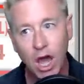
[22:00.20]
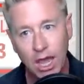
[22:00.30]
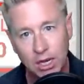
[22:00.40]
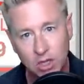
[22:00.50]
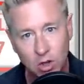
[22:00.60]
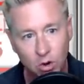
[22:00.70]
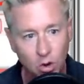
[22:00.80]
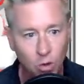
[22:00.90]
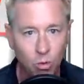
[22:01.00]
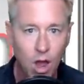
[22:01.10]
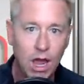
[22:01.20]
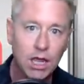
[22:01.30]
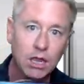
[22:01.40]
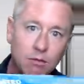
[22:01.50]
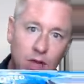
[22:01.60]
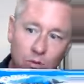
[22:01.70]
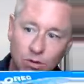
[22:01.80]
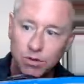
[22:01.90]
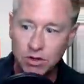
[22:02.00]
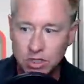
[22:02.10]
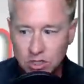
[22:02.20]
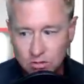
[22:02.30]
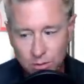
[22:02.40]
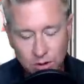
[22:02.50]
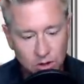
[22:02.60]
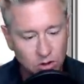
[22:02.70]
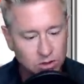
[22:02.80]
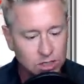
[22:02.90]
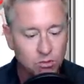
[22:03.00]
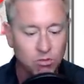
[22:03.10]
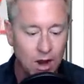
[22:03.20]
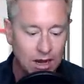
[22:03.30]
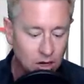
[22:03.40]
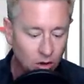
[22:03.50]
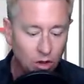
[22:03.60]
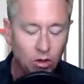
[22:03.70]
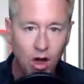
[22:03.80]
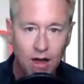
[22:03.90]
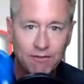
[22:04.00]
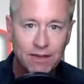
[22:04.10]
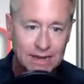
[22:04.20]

I had to go to Hawaii and meet with the distributors and write it all off.